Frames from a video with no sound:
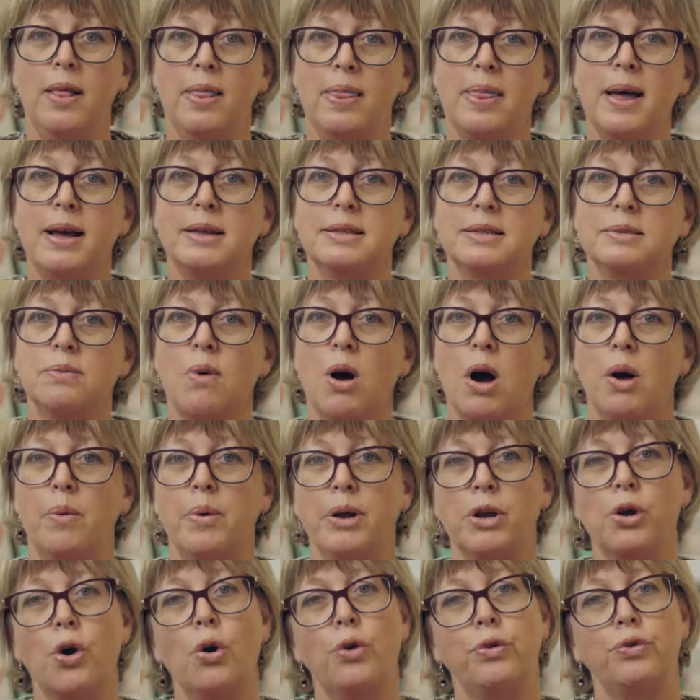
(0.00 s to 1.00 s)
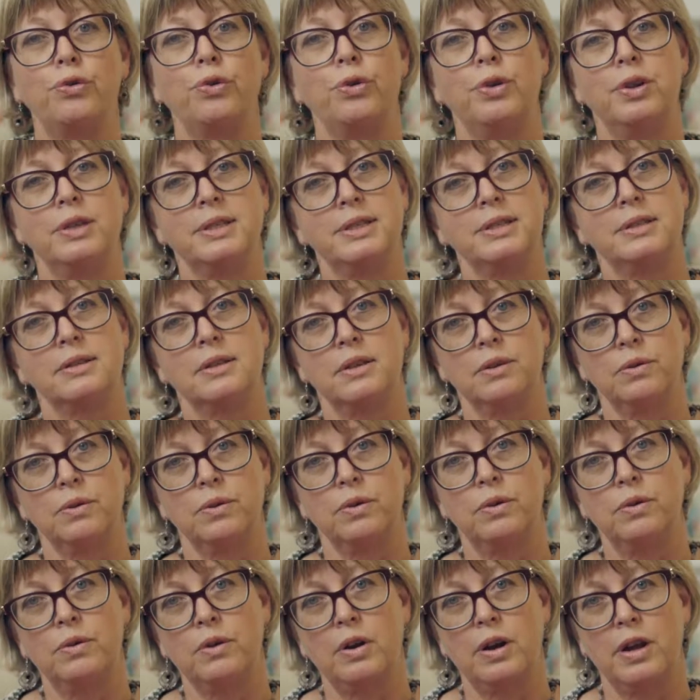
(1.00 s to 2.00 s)
That's why we go through
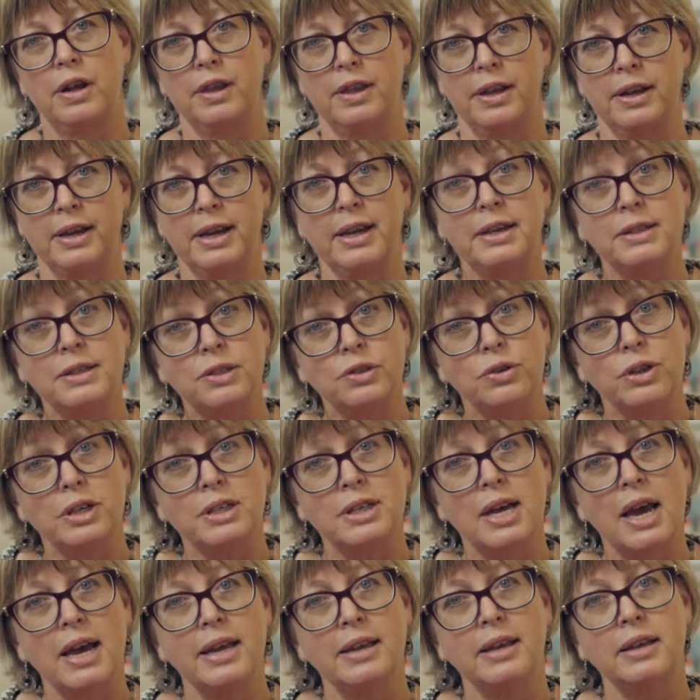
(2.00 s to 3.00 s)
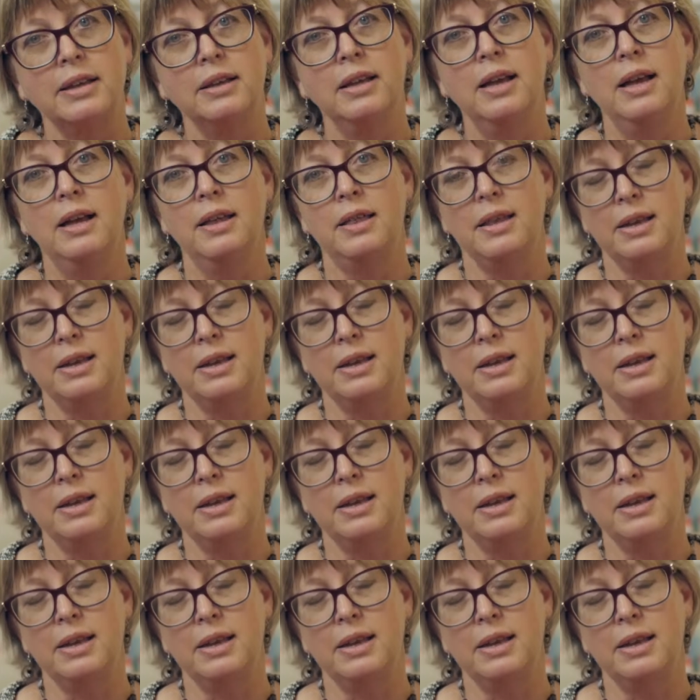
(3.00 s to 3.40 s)
the history taking,